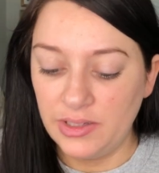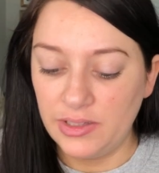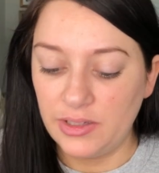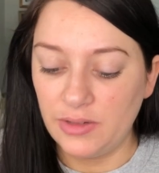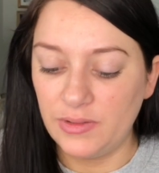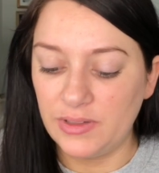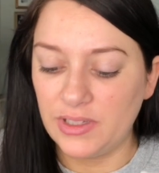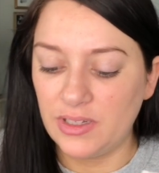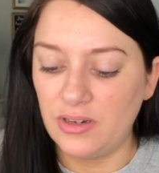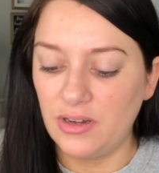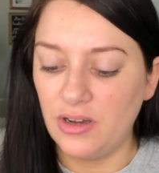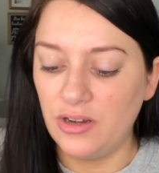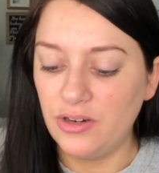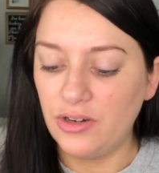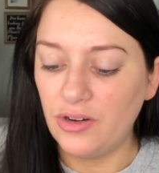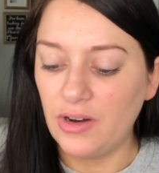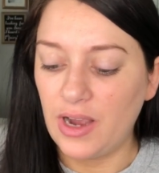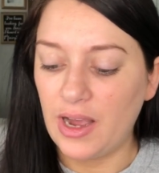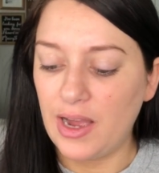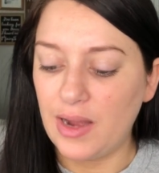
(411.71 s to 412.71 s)
So it's an
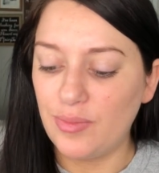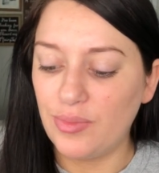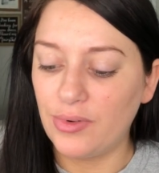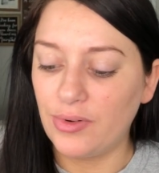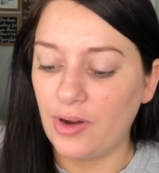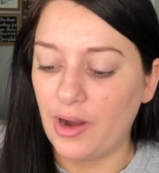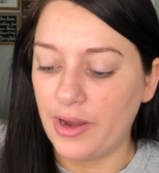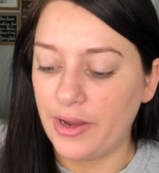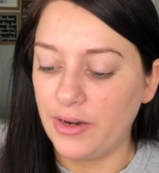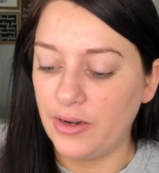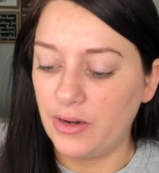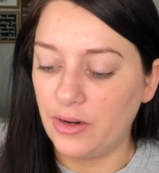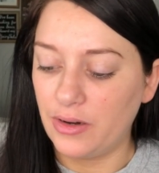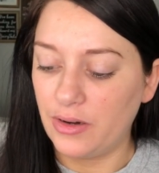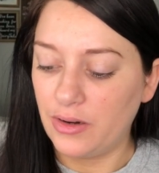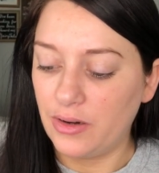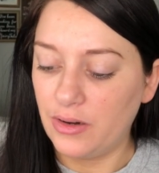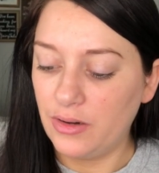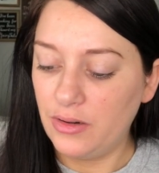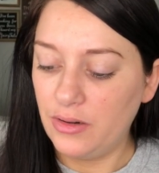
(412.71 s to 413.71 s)
under eye
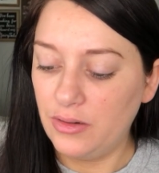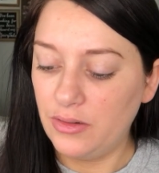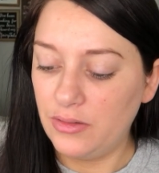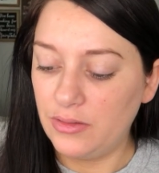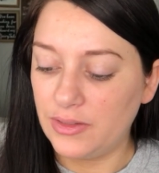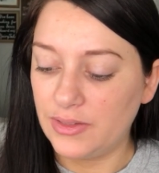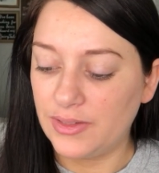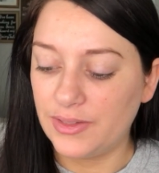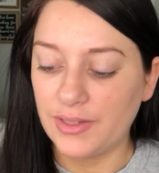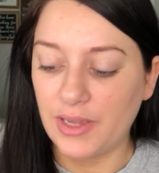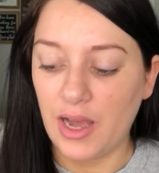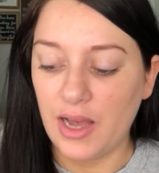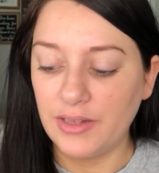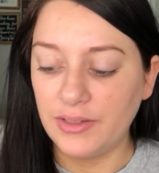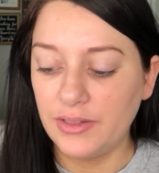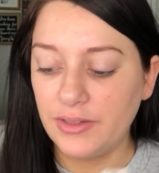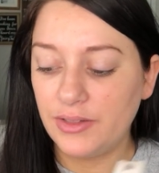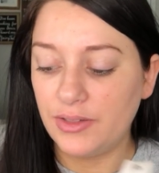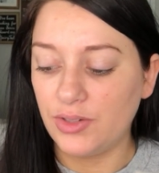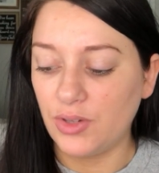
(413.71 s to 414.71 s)
brightener,
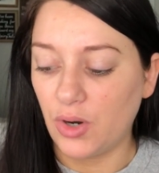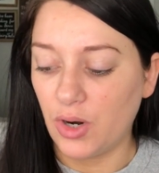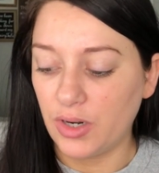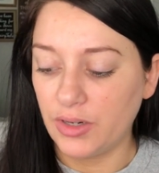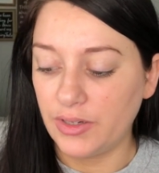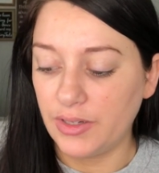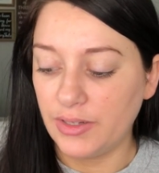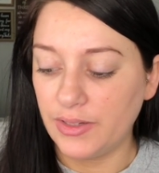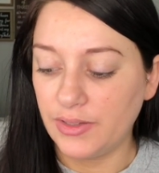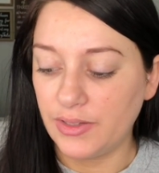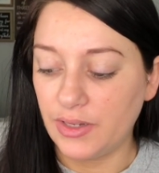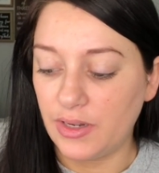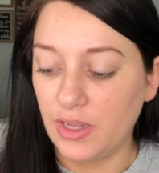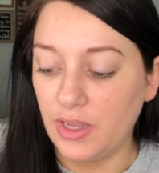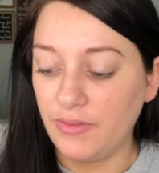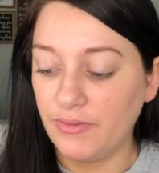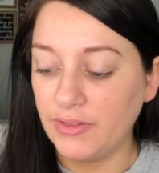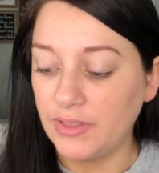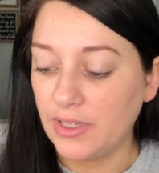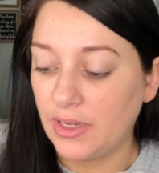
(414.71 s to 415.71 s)
disguises darkness, and
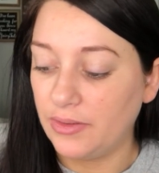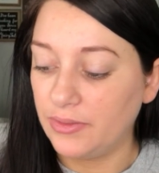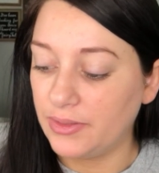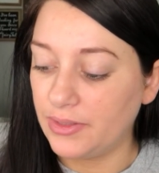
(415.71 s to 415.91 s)
evens out